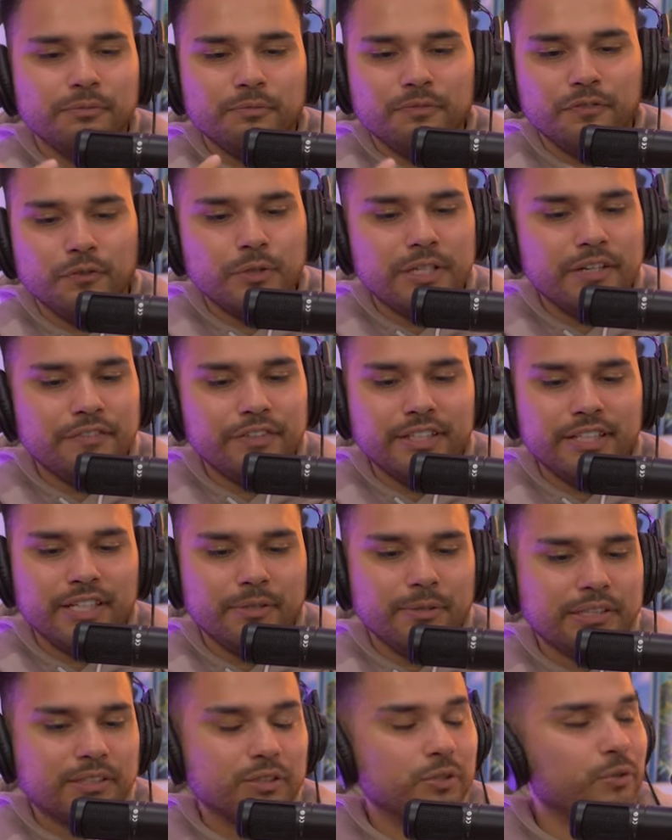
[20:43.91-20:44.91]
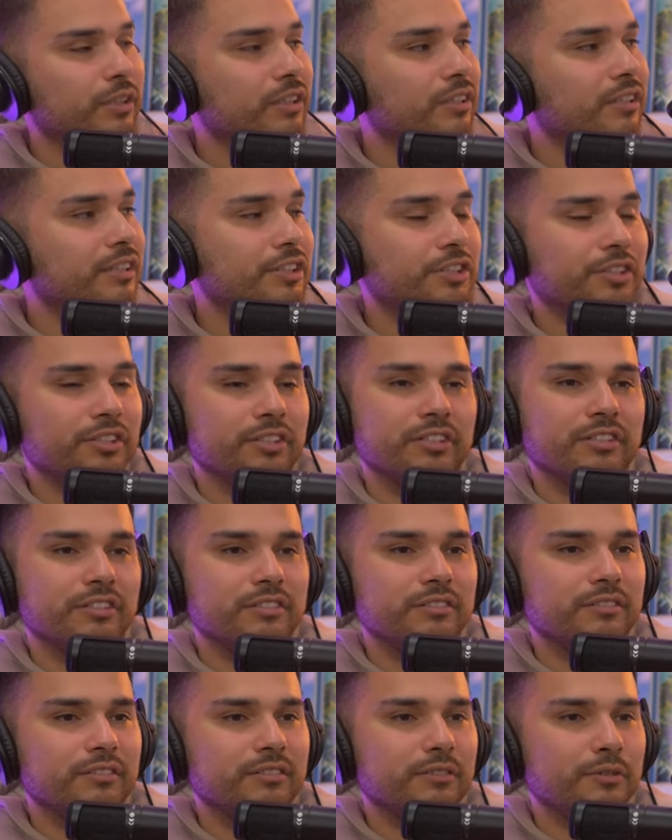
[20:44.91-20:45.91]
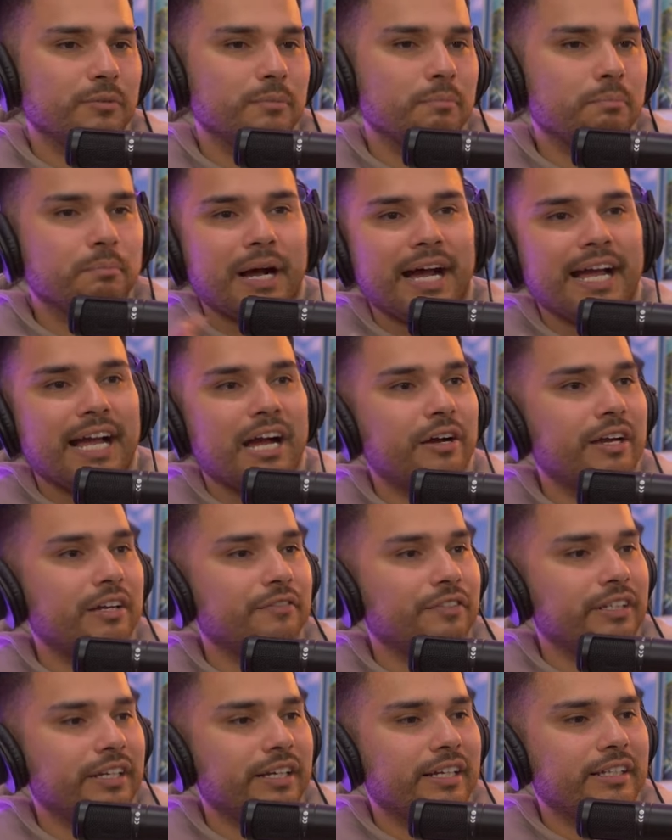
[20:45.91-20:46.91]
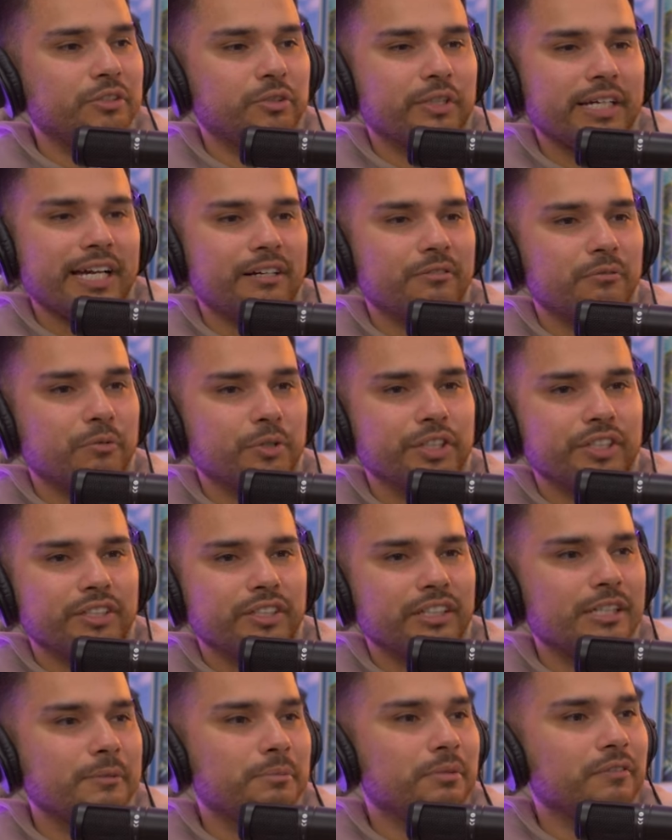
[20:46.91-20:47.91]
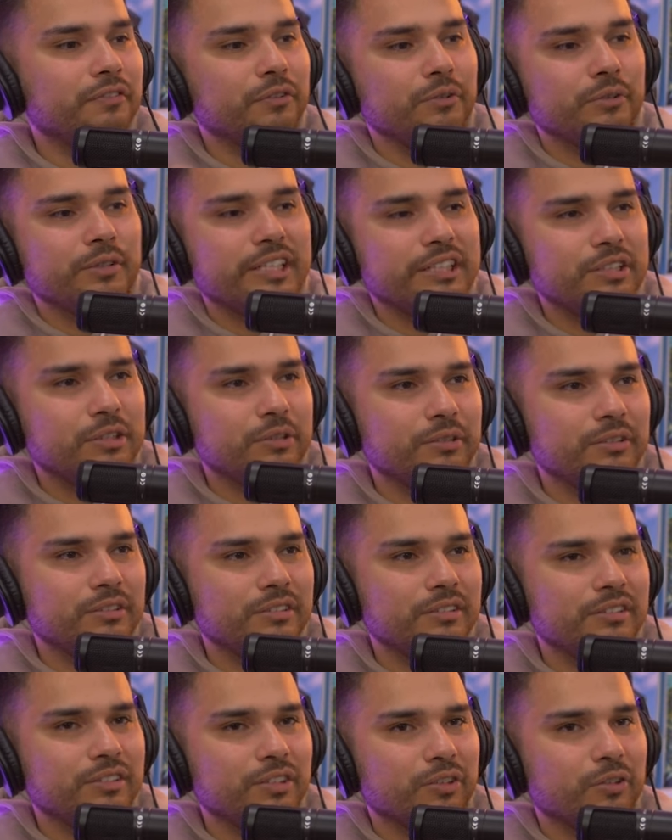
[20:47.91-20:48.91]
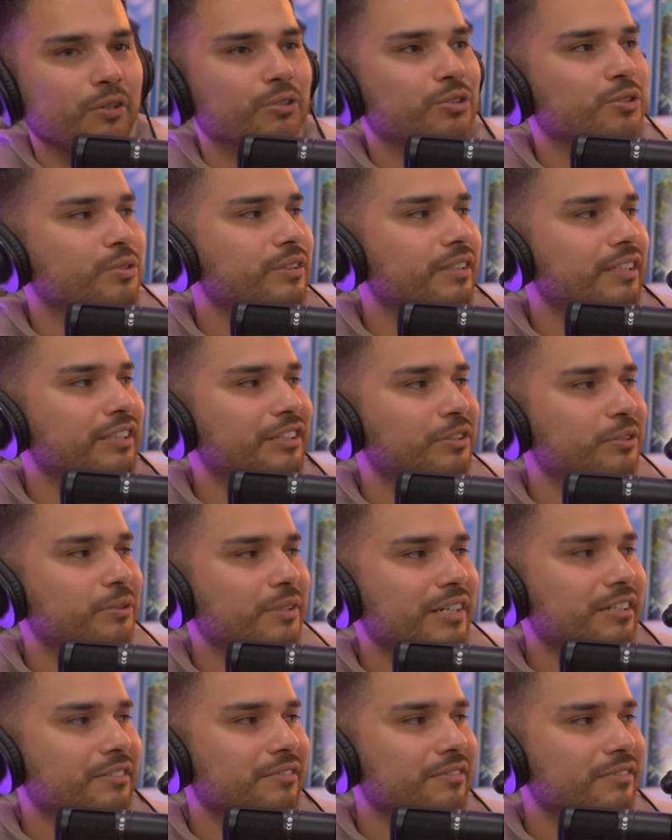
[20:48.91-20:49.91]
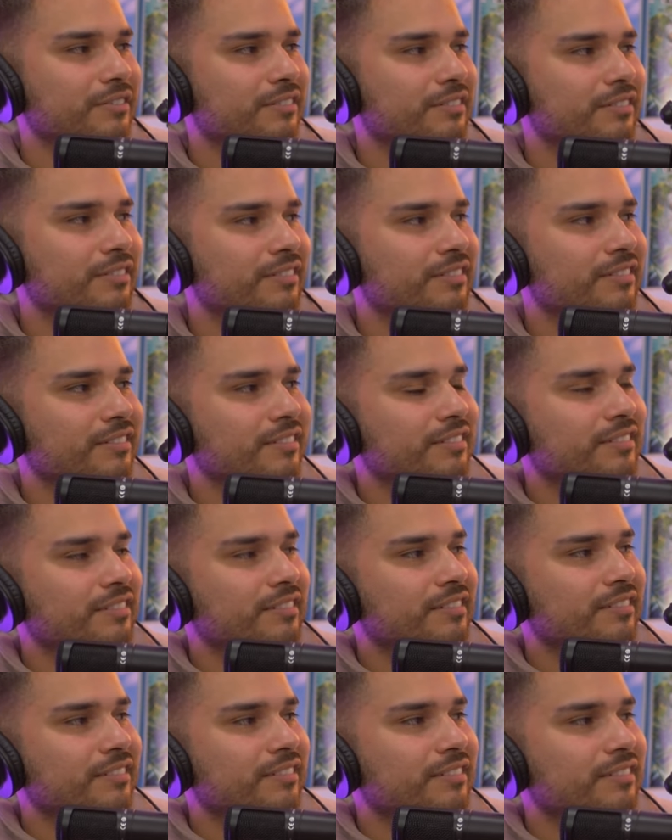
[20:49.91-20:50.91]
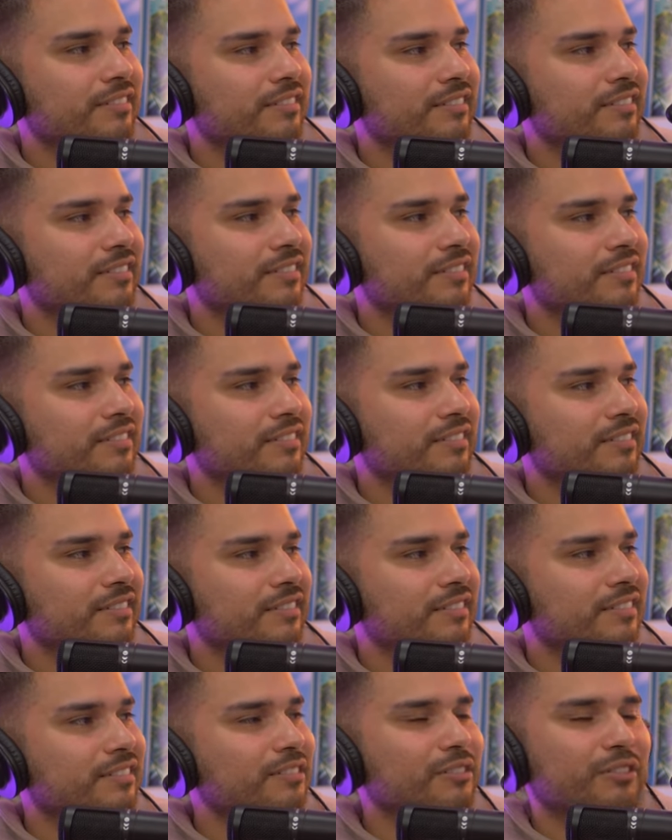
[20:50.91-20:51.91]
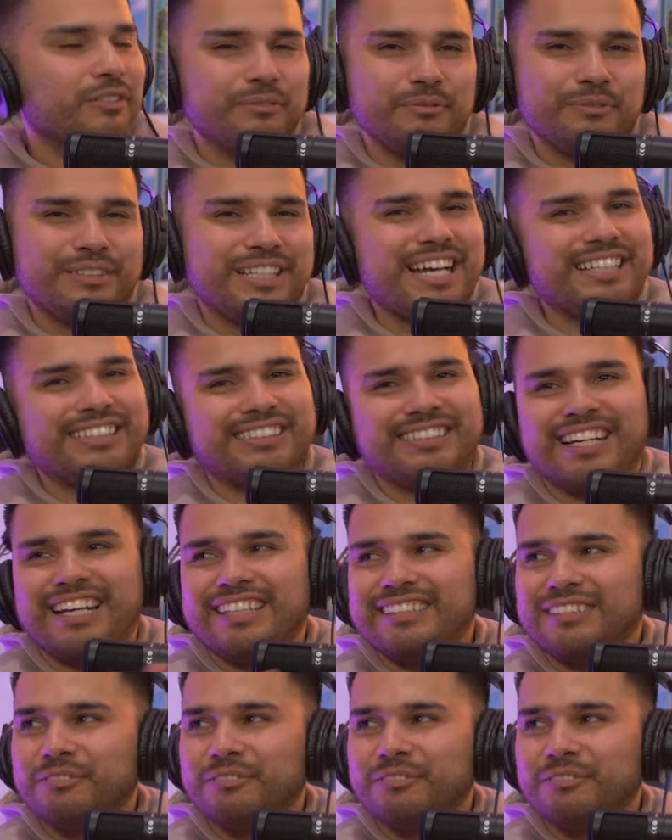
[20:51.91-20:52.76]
Food every day. We have to grill unless you're gonna buy out every day. You can't. Where are you gonna keep the food that you the groceries that you do have? I think they use an ice chest. Nope, that's not.